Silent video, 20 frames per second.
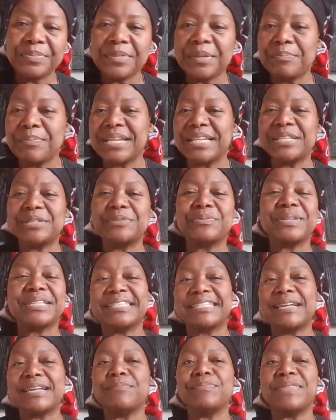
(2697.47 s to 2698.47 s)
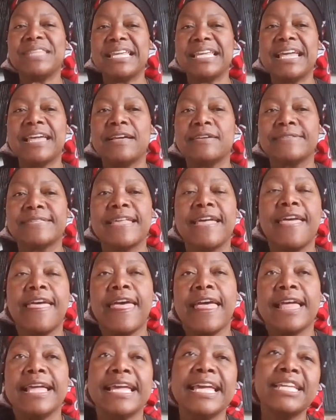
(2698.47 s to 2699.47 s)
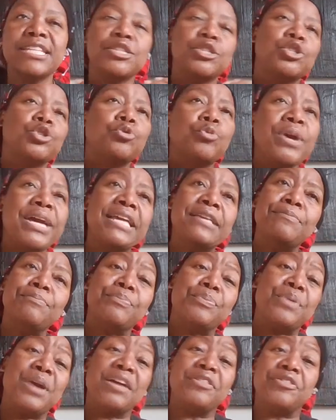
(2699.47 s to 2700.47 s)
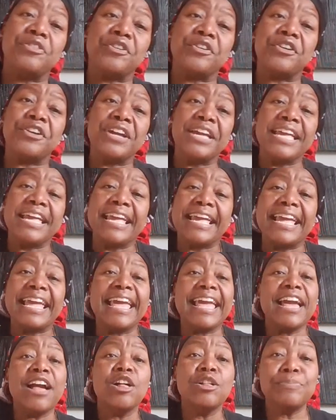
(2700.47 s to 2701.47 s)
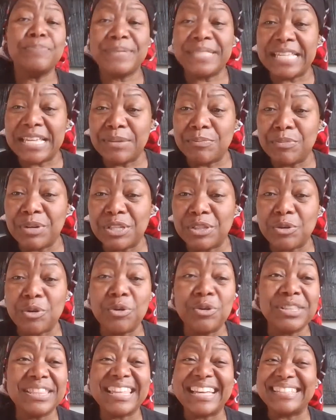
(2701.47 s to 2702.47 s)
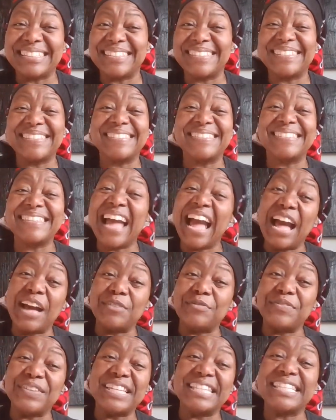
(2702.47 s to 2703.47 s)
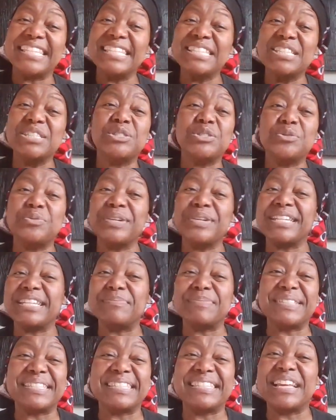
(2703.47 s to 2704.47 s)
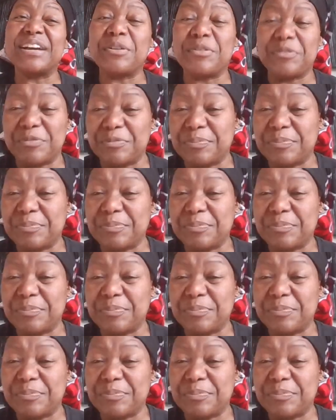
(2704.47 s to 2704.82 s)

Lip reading: but it was something else. His twin brother helped him with all that stuff. He didn't do it himself,